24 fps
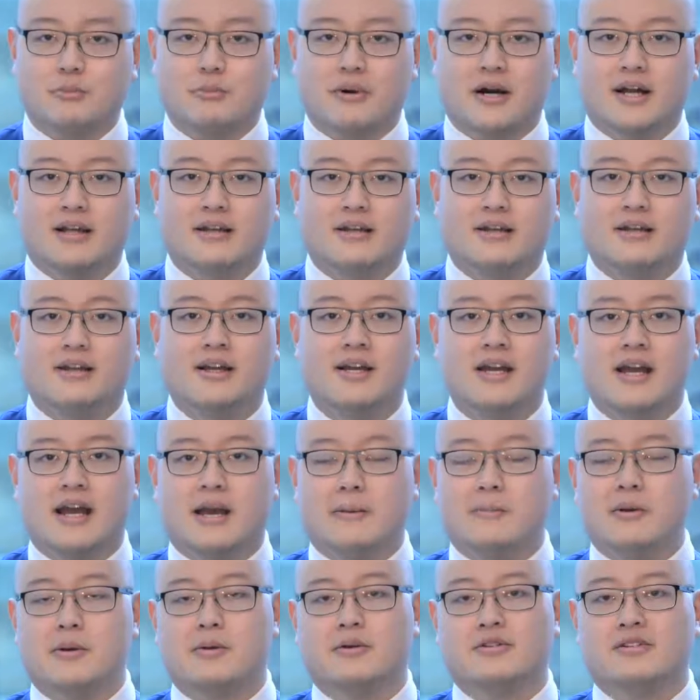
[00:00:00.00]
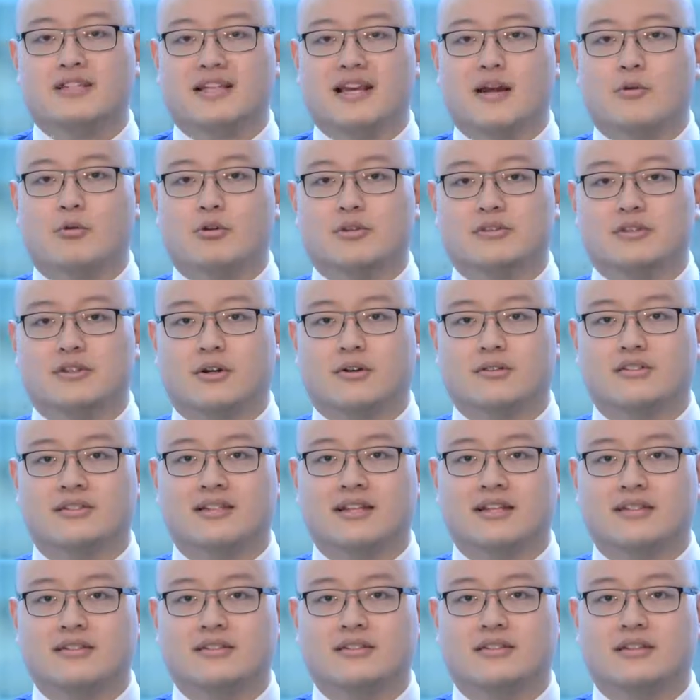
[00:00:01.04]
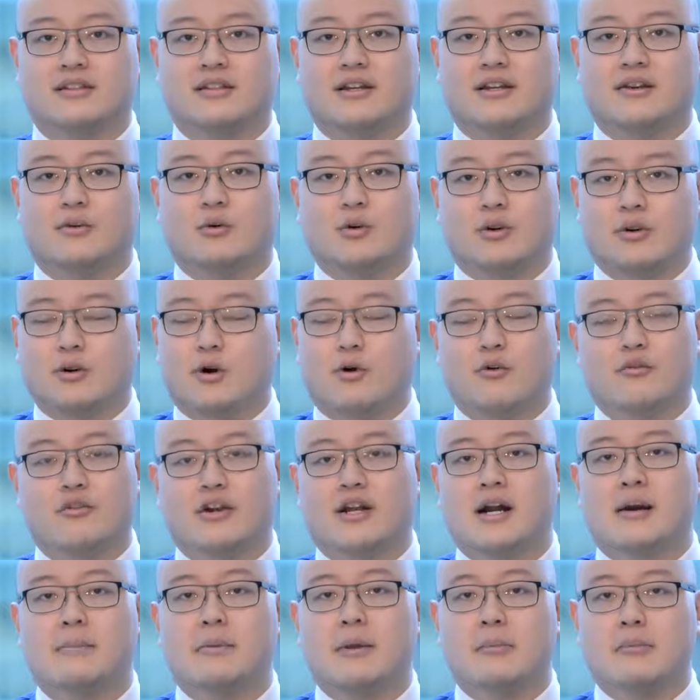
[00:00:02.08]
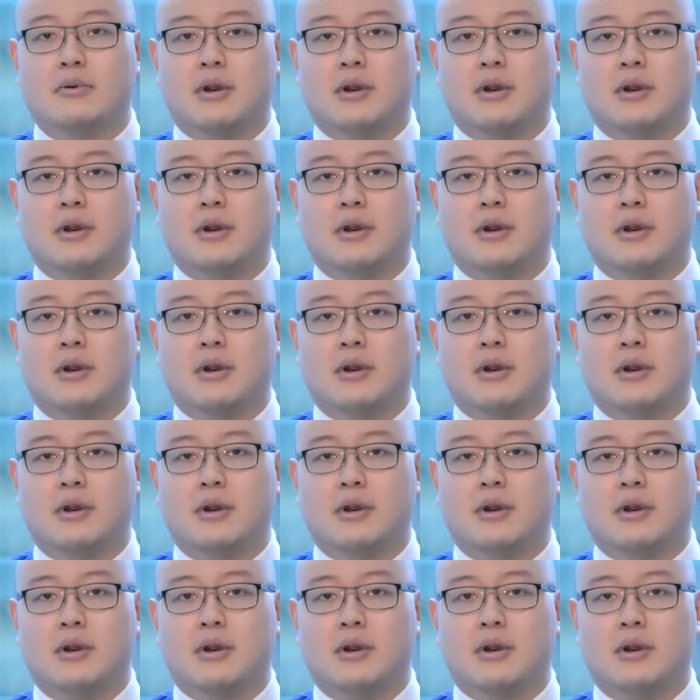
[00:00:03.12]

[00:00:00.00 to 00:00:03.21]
a button and be able to get results instantly or overcome a